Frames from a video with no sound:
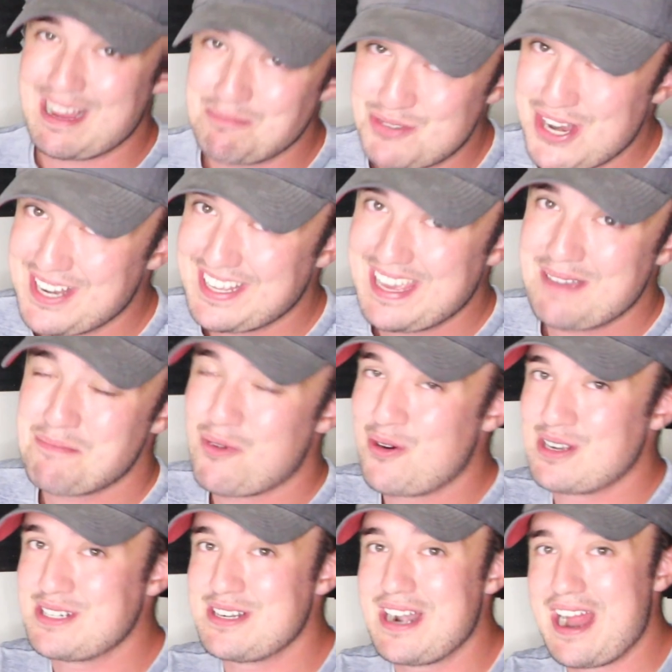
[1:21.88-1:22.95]
I'm trying to get
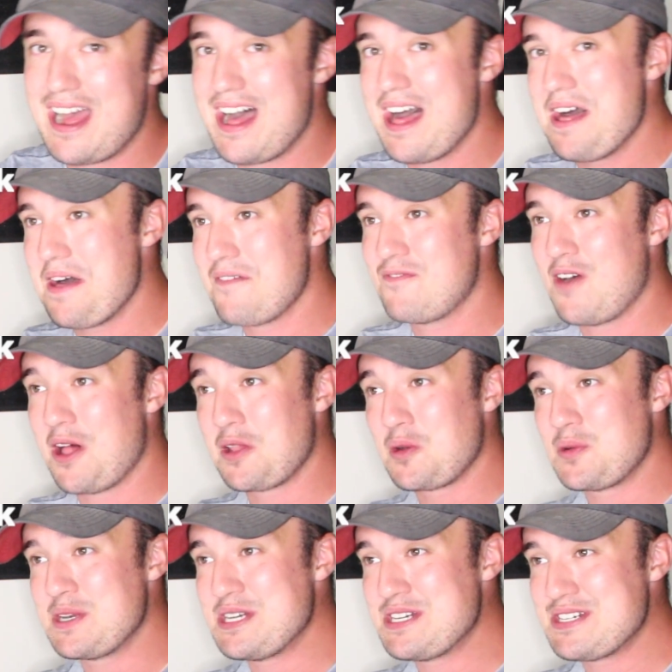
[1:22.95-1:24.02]
more
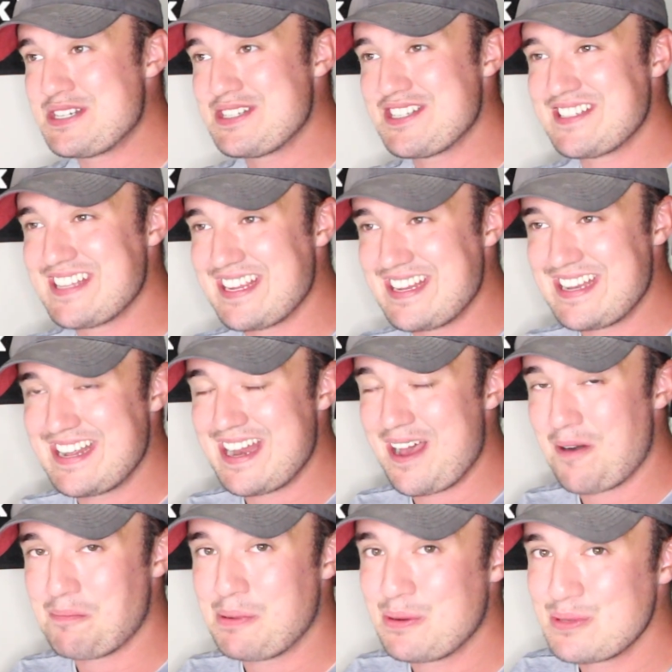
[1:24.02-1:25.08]
followers, and then
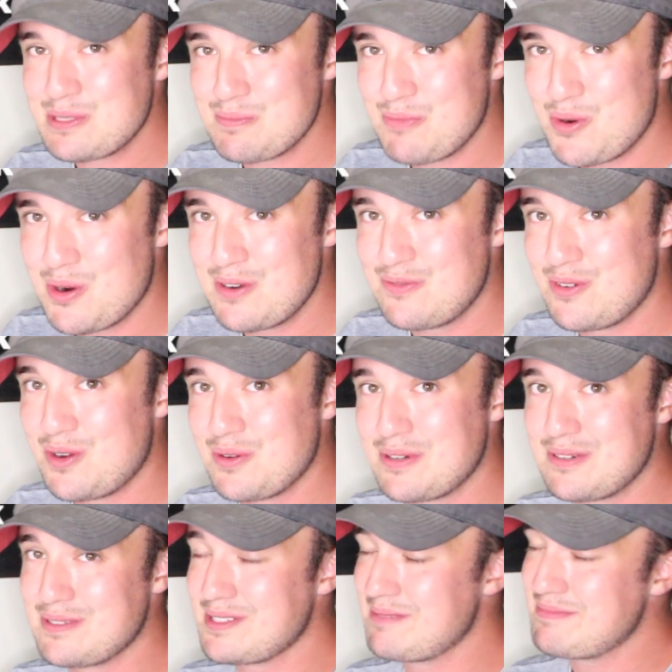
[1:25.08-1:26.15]
I'll post more photos.